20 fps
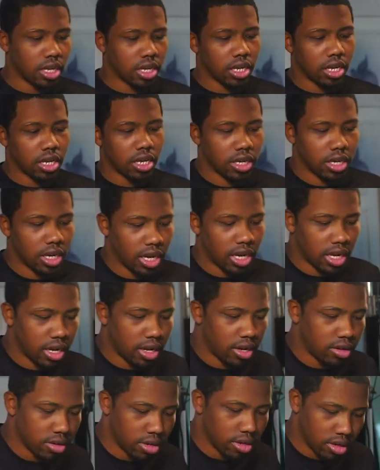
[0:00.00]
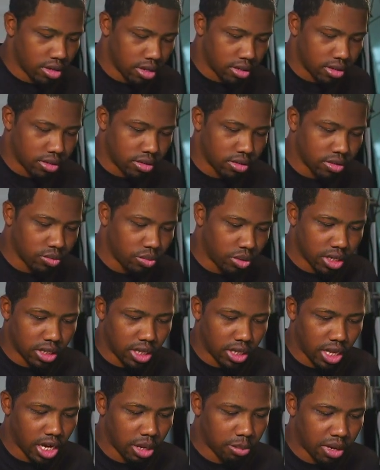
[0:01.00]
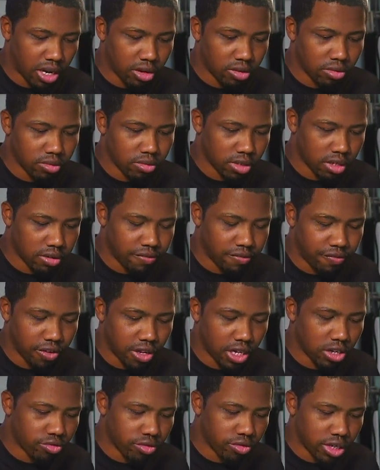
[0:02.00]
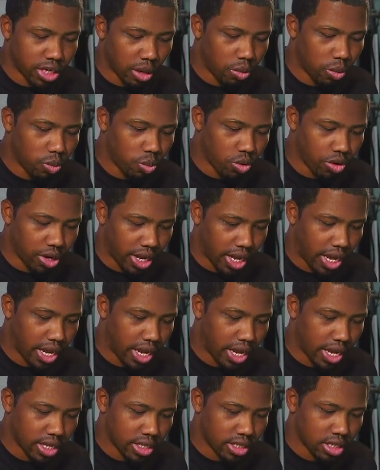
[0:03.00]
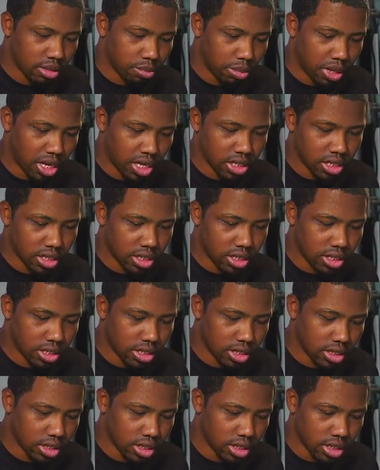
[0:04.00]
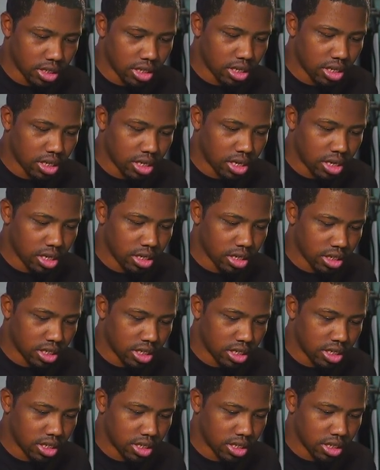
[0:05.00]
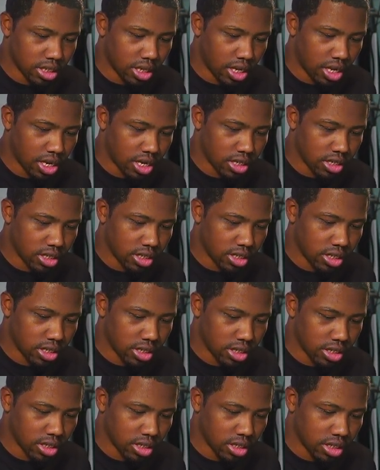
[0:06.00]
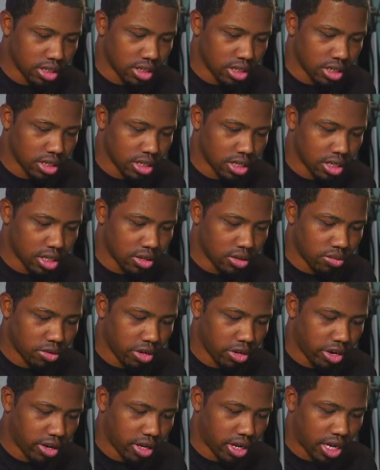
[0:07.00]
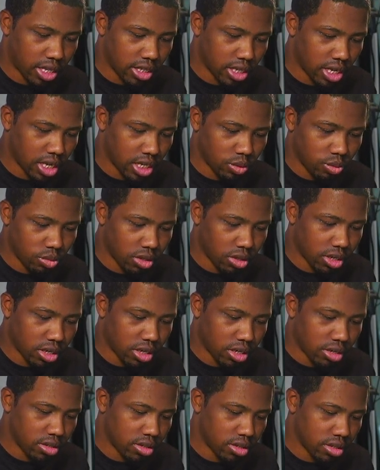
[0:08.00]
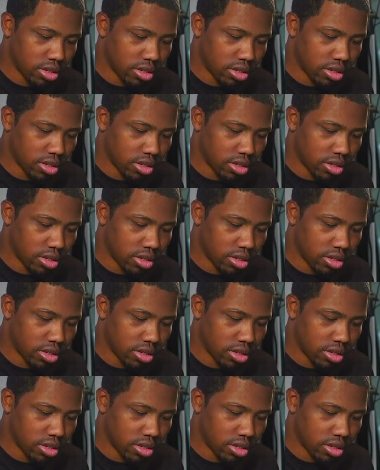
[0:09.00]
And now we can think about the filigree that we want to add to make this look decent at least. We already got that swirl.